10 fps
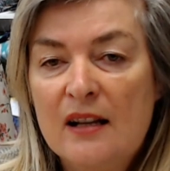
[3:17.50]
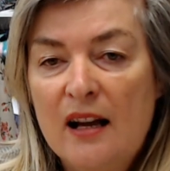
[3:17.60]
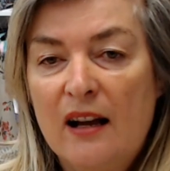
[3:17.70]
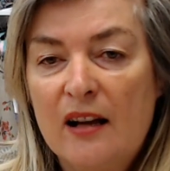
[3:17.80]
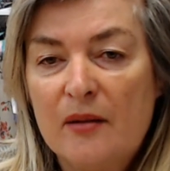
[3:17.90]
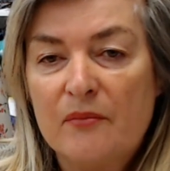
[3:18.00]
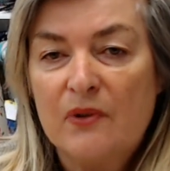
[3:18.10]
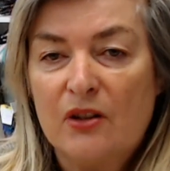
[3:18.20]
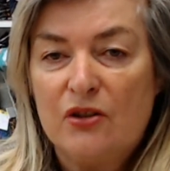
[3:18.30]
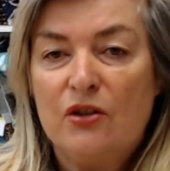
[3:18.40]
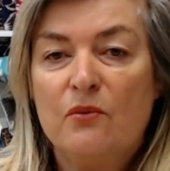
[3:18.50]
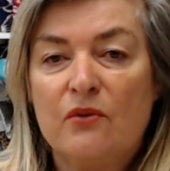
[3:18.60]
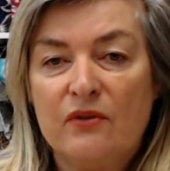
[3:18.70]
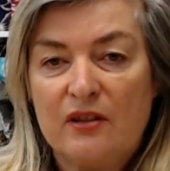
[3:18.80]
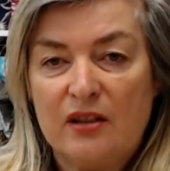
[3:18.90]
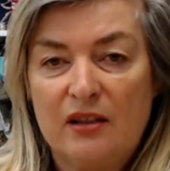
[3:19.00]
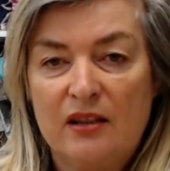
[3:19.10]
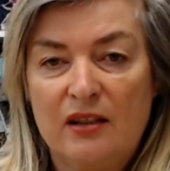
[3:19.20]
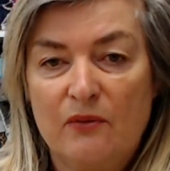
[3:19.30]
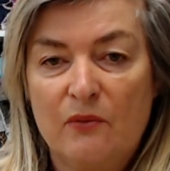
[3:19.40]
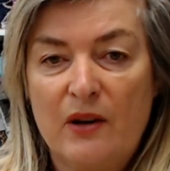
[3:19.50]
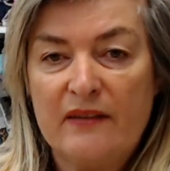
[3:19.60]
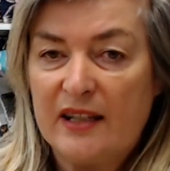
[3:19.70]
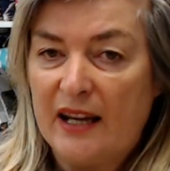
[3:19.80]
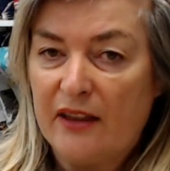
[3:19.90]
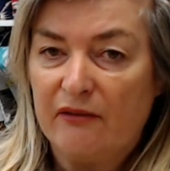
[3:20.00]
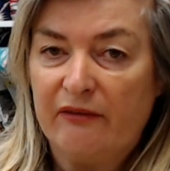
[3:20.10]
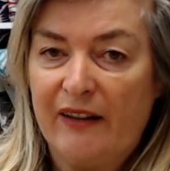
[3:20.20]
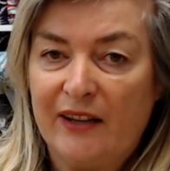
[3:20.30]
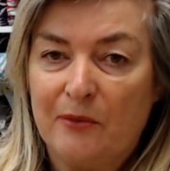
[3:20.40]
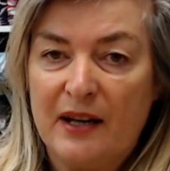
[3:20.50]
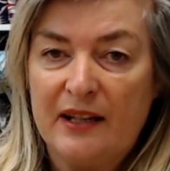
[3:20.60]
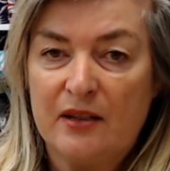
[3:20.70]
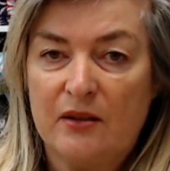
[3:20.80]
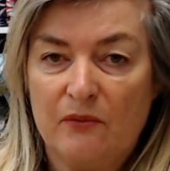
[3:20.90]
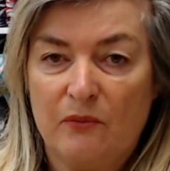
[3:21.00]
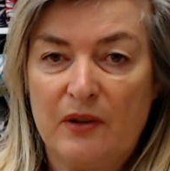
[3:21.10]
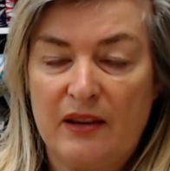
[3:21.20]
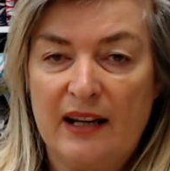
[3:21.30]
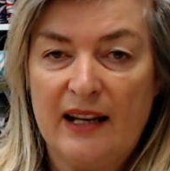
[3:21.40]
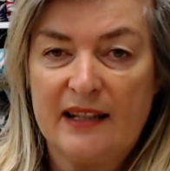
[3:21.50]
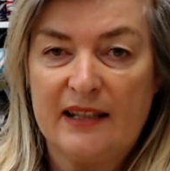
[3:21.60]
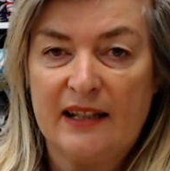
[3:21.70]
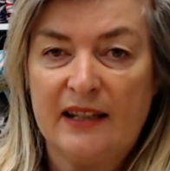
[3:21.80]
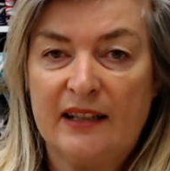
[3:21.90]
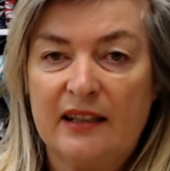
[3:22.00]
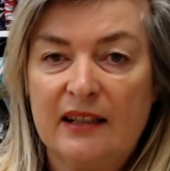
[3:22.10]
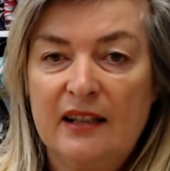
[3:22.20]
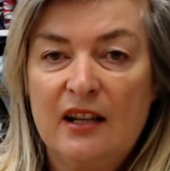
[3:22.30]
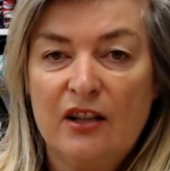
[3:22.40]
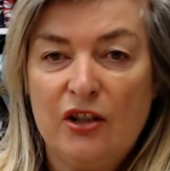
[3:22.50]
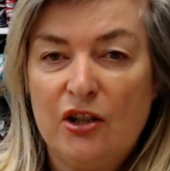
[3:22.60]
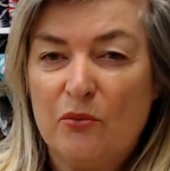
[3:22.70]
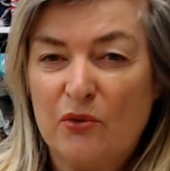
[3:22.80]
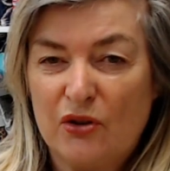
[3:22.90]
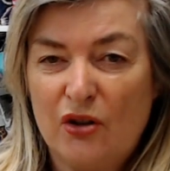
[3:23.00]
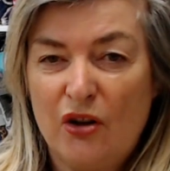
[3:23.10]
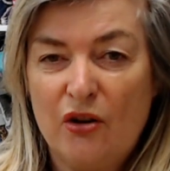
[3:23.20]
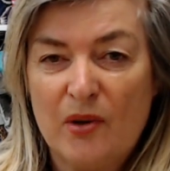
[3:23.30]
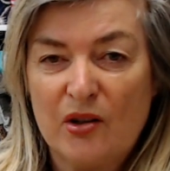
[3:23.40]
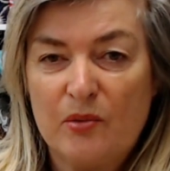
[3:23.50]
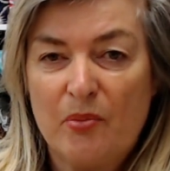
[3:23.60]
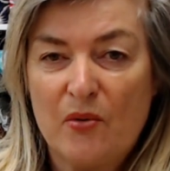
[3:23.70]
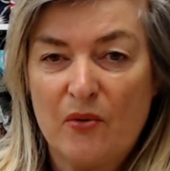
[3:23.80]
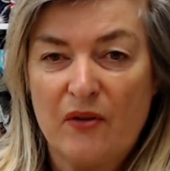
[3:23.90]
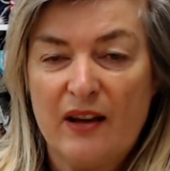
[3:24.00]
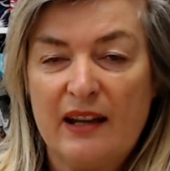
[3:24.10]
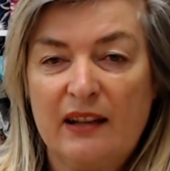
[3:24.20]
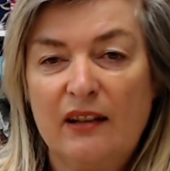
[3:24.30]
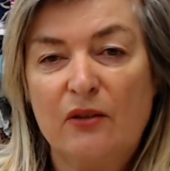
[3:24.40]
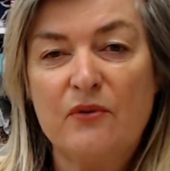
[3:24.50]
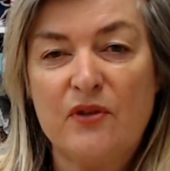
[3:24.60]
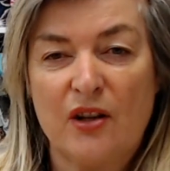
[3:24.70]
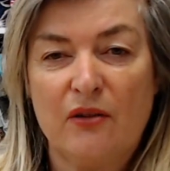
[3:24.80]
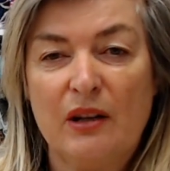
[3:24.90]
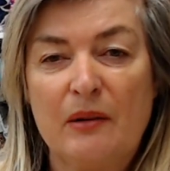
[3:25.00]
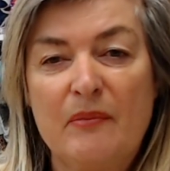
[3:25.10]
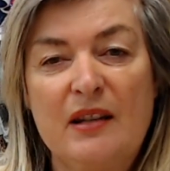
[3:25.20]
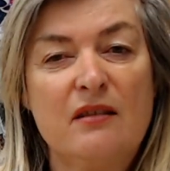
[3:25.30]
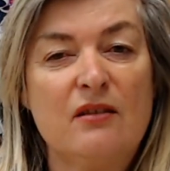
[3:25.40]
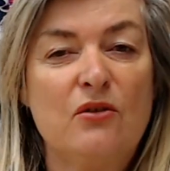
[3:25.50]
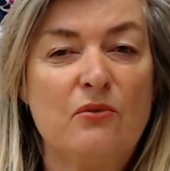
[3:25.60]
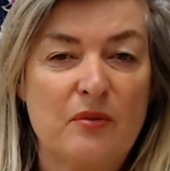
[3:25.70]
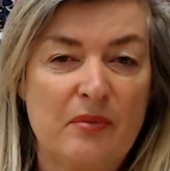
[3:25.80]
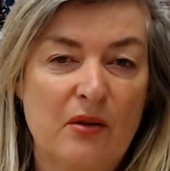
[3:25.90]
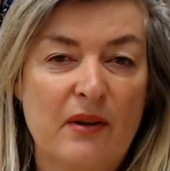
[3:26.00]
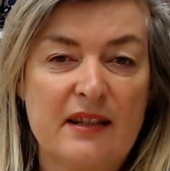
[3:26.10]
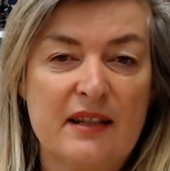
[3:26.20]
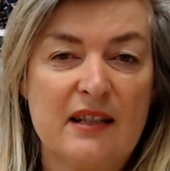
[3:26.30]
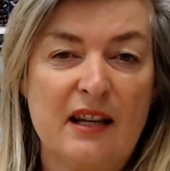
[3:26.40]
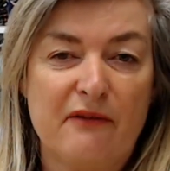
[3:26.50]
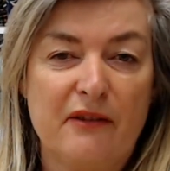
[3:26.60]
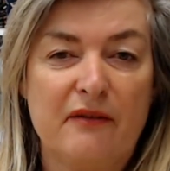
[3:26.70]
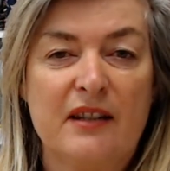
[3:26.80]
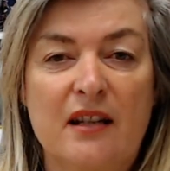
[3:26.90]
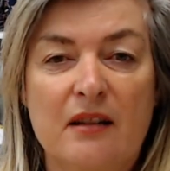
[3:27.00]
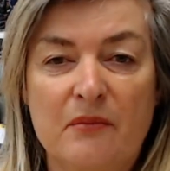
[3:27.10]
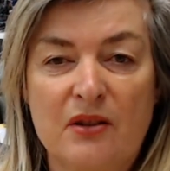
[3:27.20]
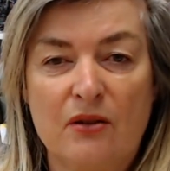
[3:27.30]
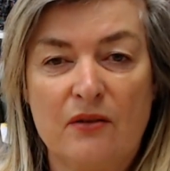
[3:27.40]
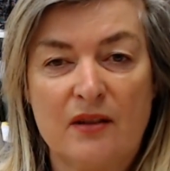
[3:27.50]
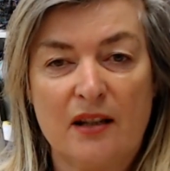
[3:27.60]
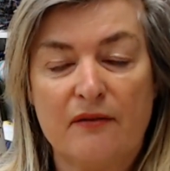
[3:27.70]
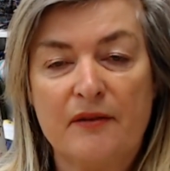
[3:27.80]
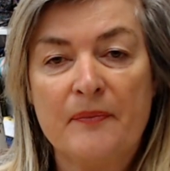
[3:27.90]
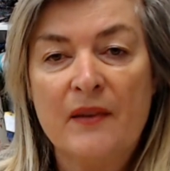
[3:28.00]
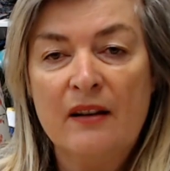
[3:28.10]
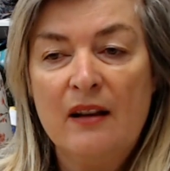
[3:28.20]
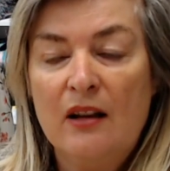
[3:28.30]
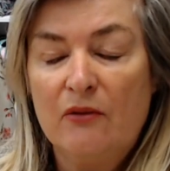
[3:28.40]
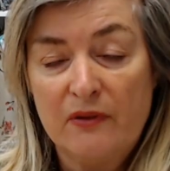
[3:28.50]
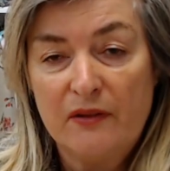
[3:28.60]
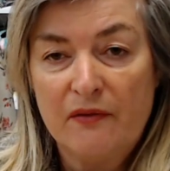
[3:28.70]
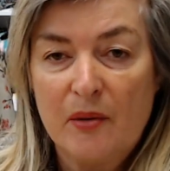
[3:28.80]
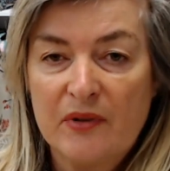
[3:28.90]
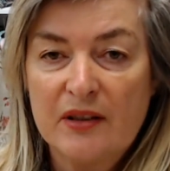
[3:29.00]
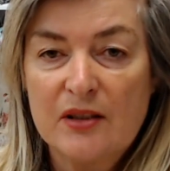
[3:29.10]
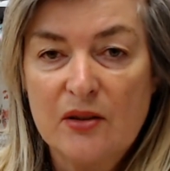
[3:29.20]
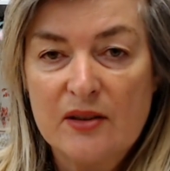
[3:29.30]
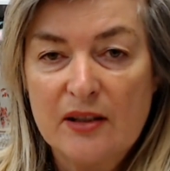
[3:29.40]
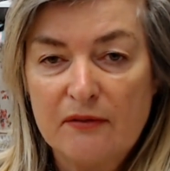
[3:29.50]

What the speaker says: because you want, where it's gathering around the waist with the elastic, you don't want too much bulk there. Also, it means the shorts will be quite stiff if the denim's too stiff or if the fabric's too stiff.